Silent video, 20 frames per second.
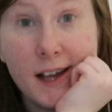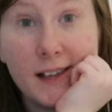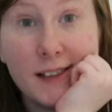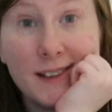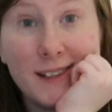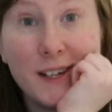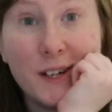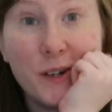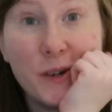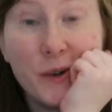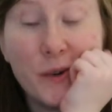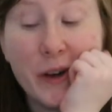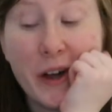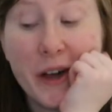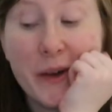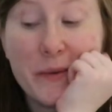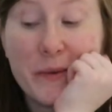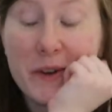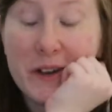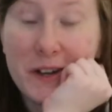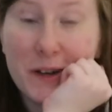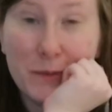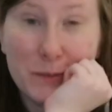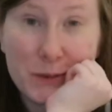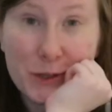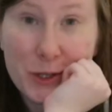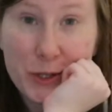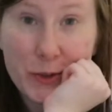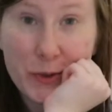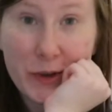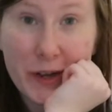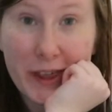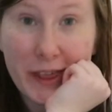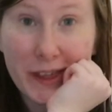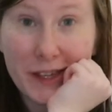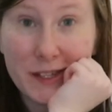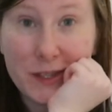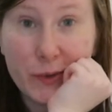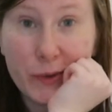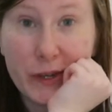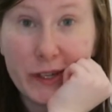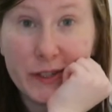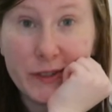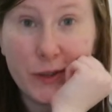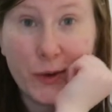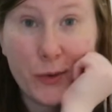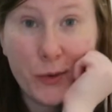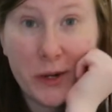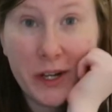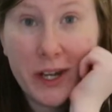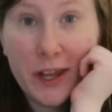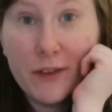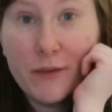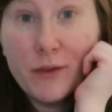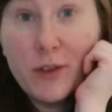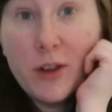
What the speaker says: Hello and welcome to this week's reading